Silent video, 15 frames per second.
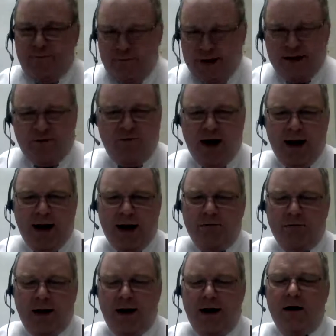that's fine. I
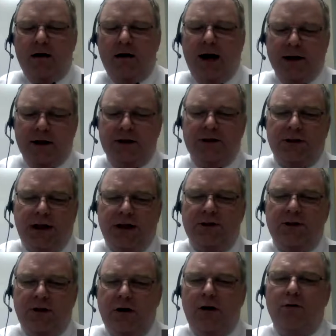don't care. I just need
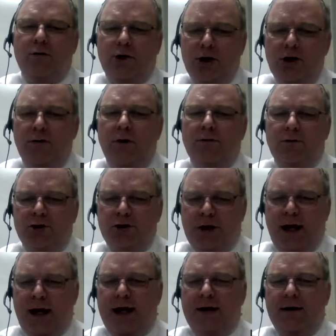to know that you
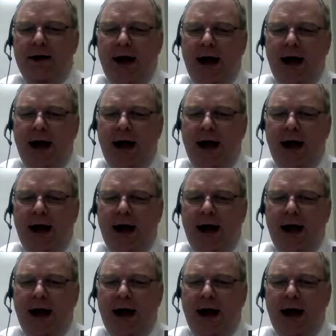understand